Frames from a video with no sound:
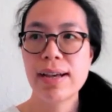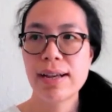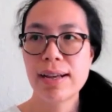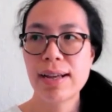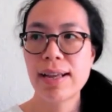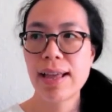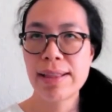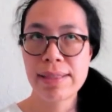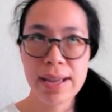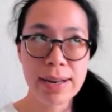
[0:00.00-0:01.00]
Uh,
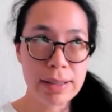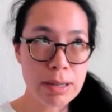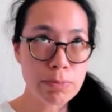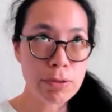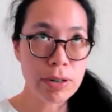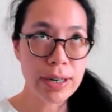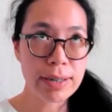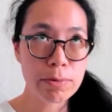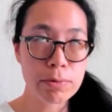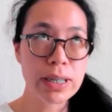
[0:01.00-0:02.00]
and then at that point,
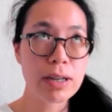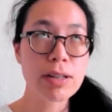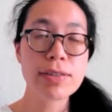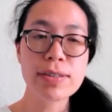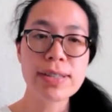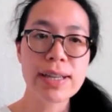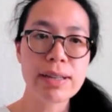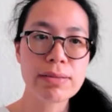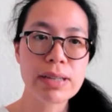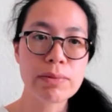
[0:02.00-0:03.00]
we also send
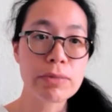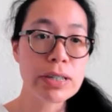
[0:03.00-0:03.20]
them some